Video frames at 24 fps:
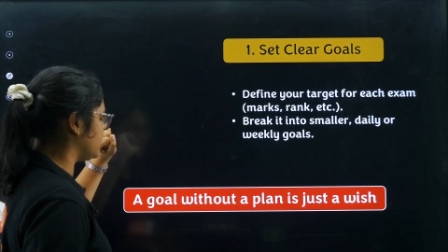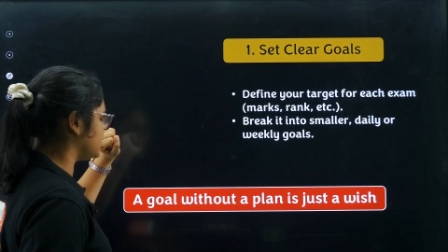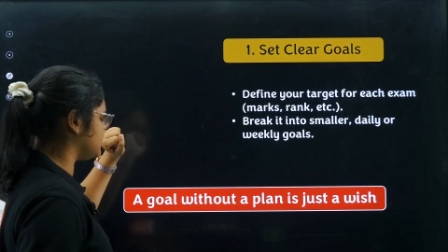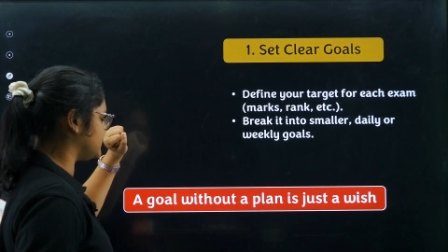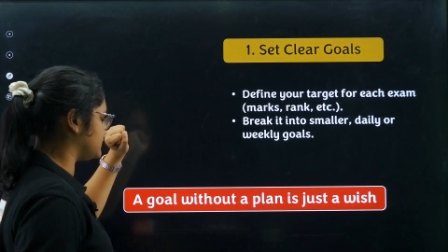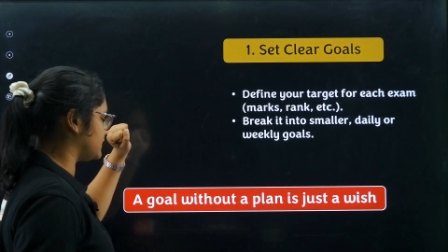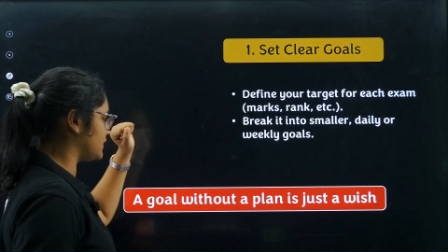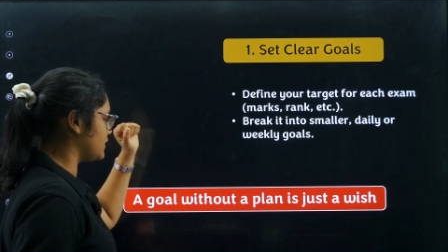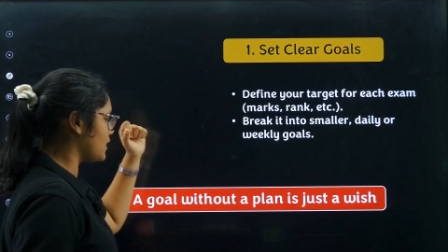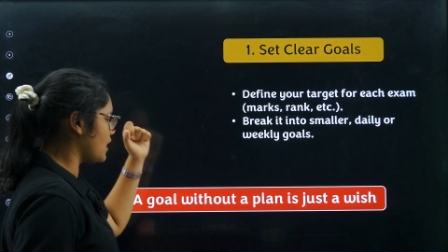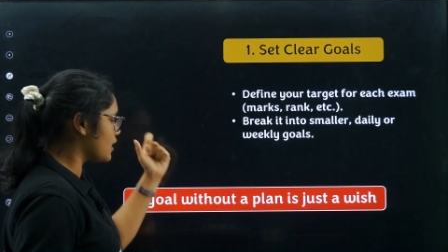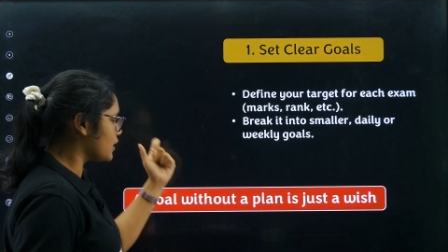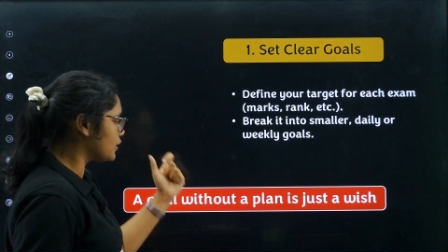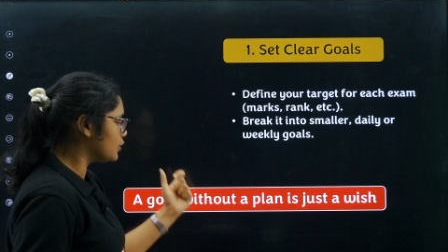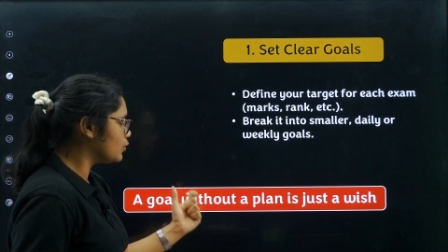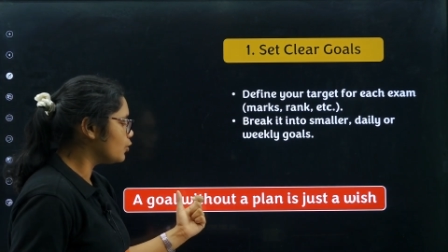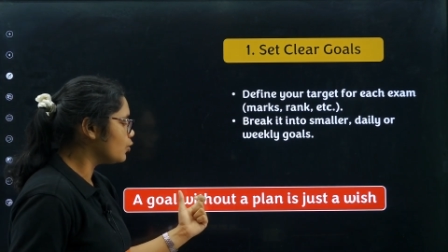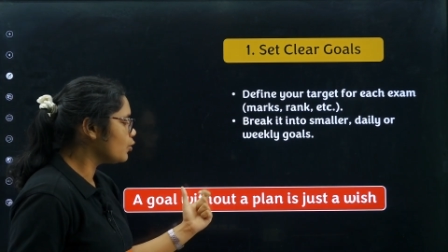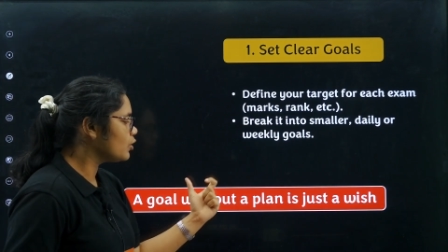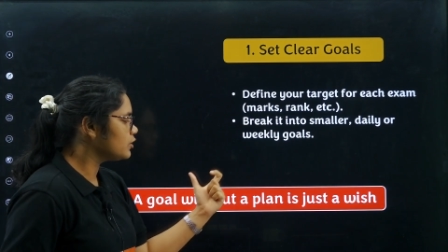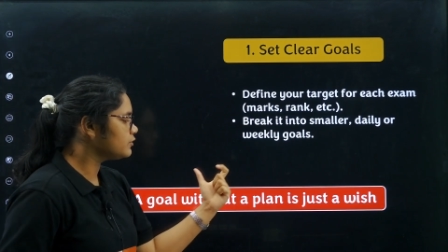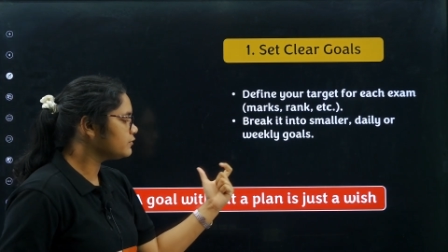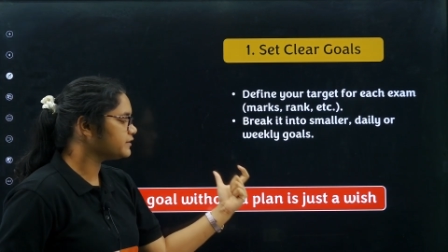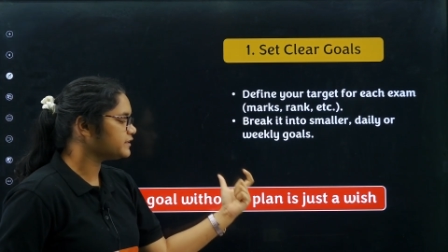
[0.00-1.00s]
is there, a
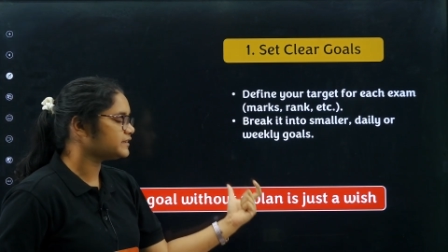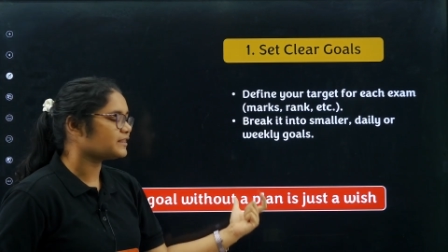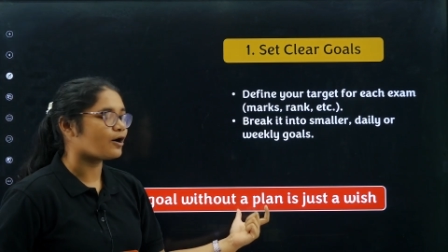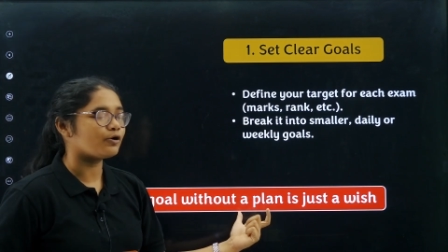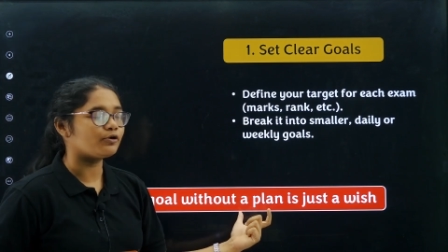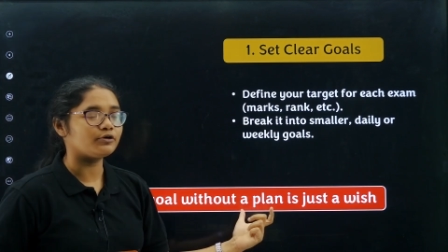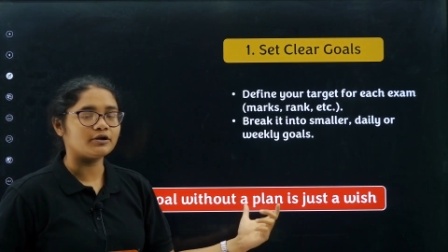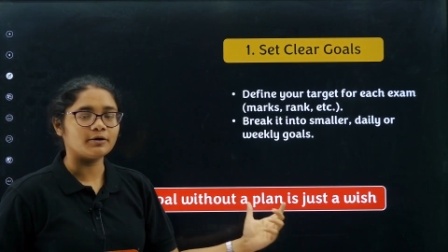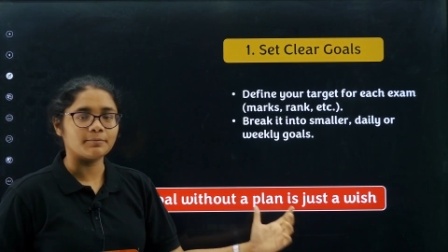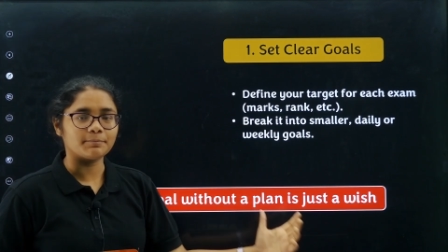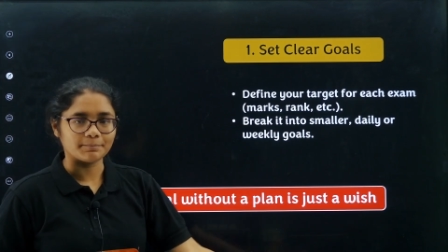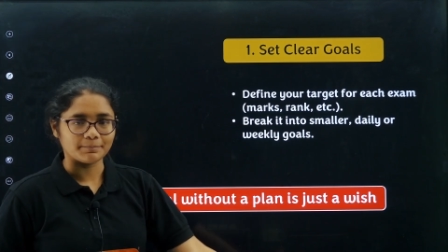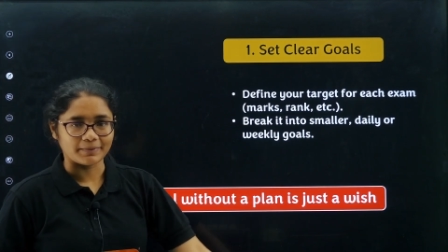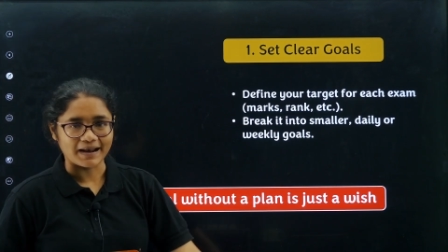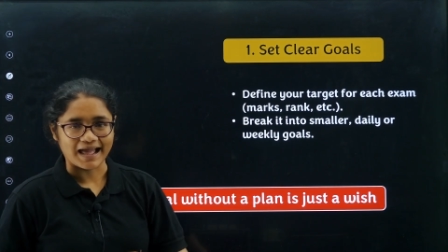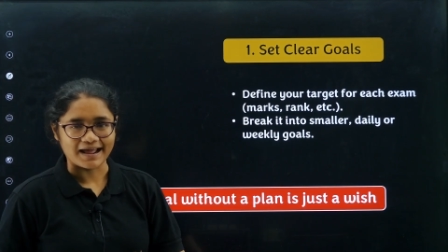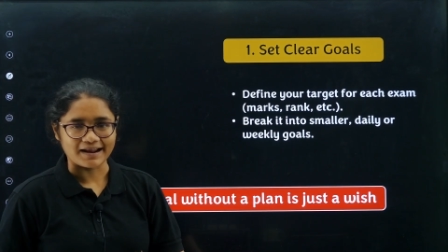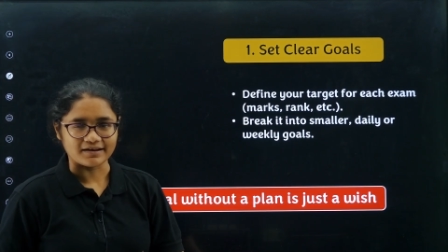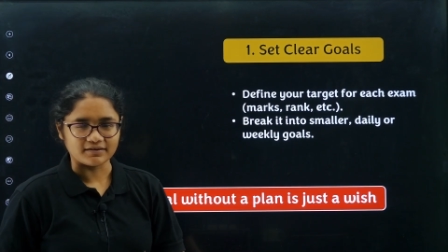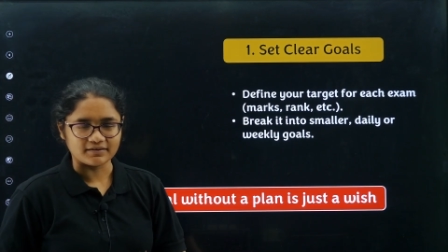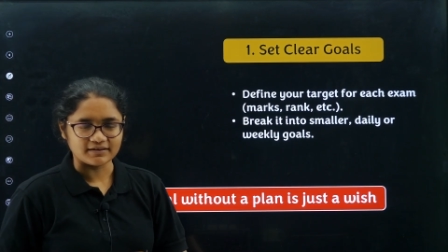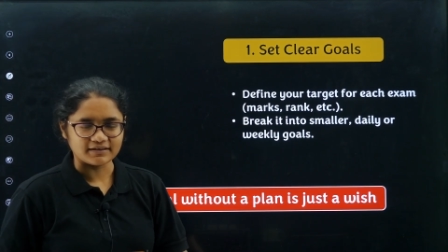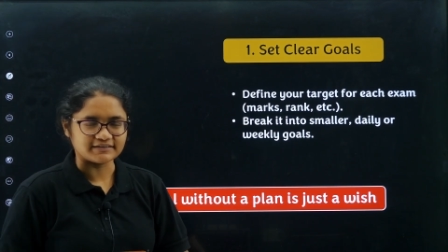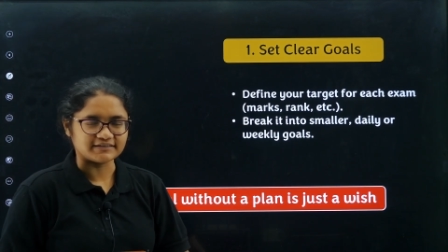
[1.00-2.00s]
goal without a
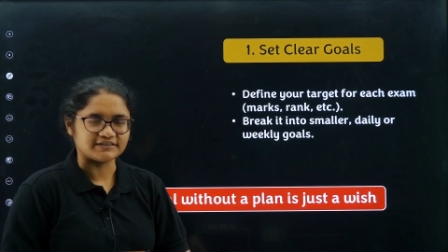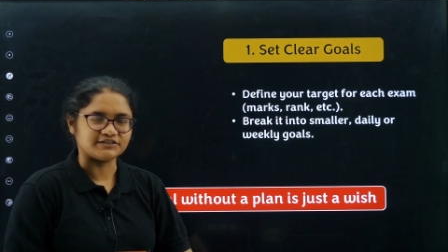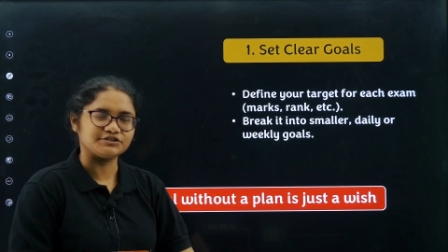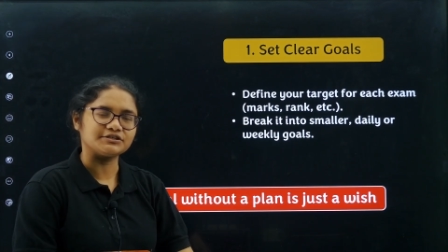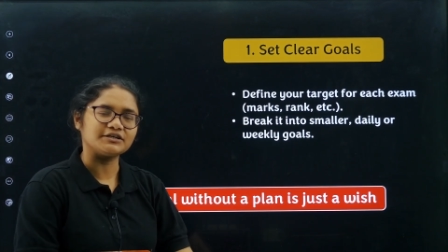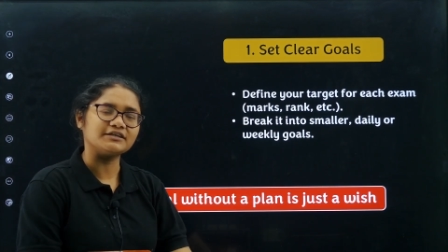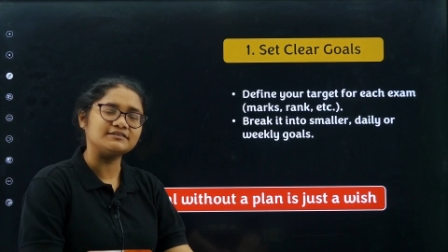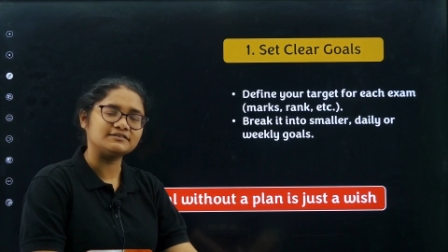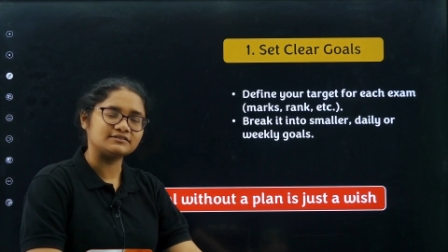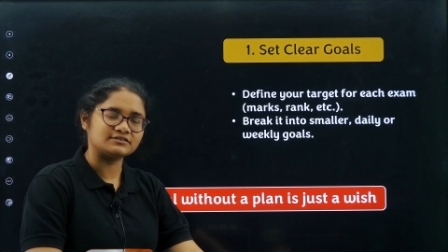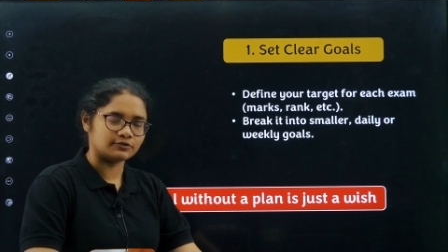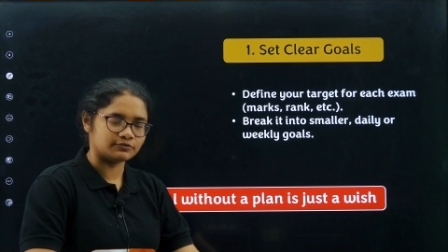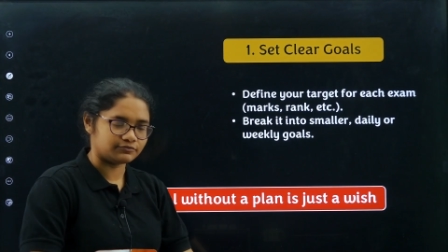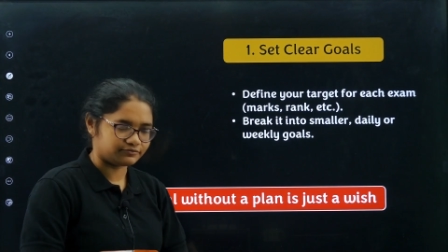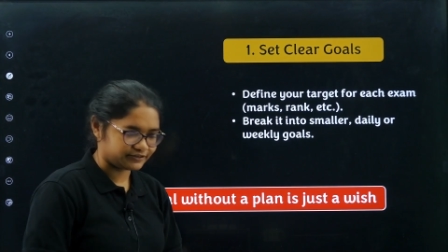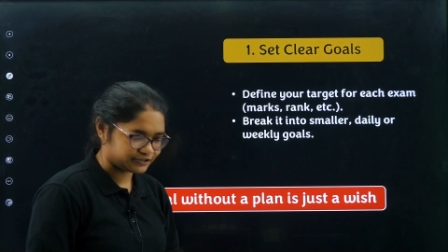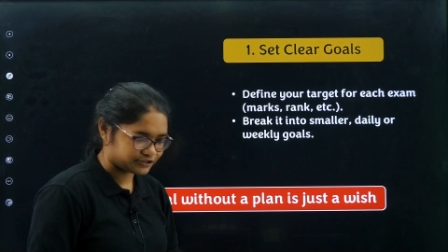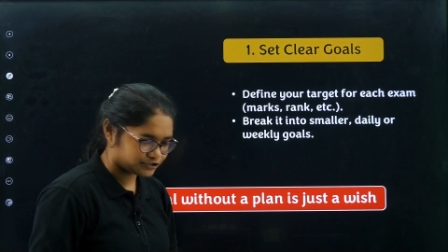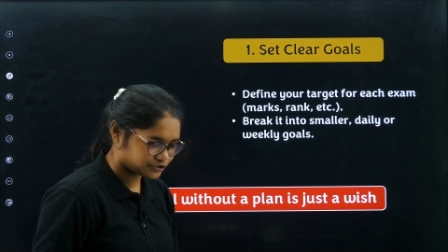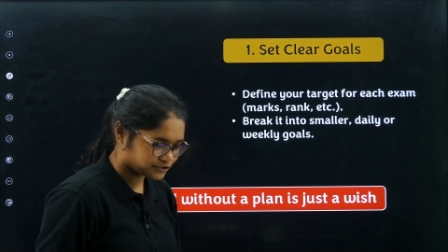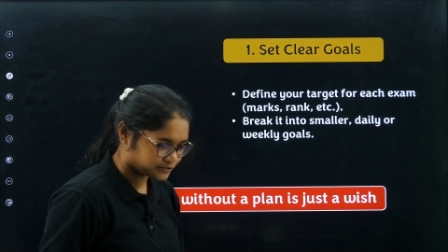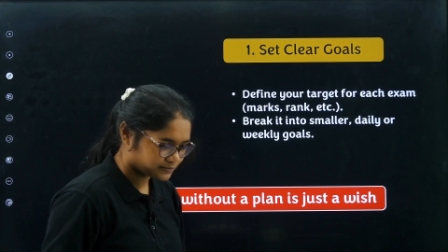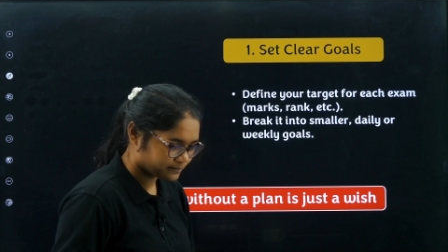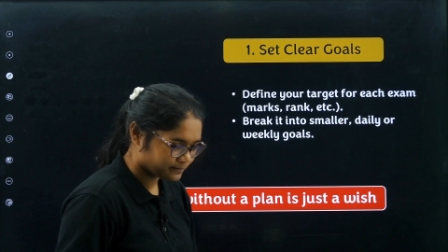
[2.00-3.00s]
plan is just a
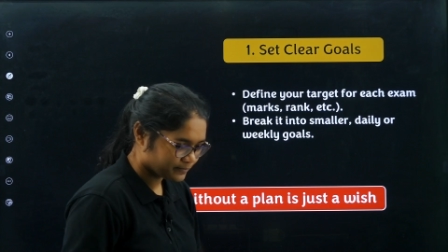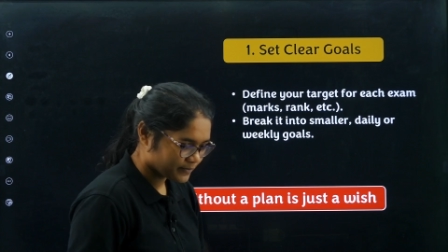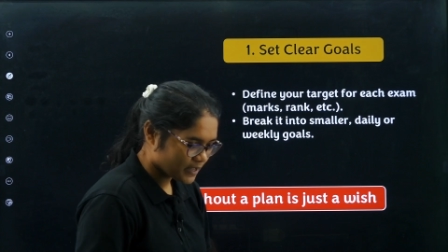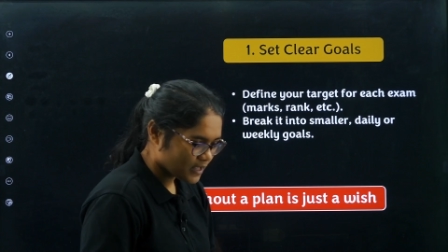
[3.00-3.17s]
wish.